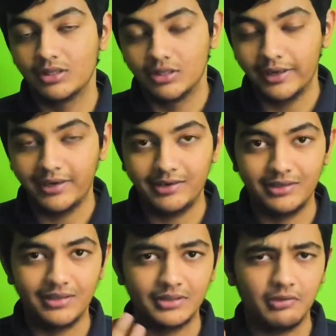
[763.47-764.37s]
and
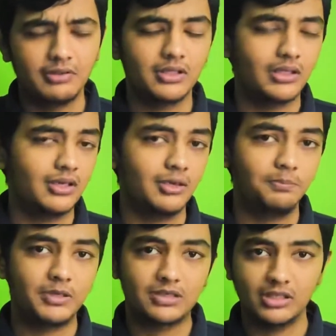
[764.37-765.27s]
it is having that
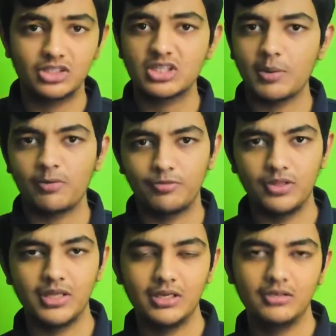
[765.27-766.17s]
pixelish type of
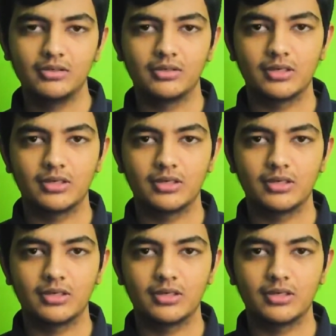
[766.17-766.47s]
design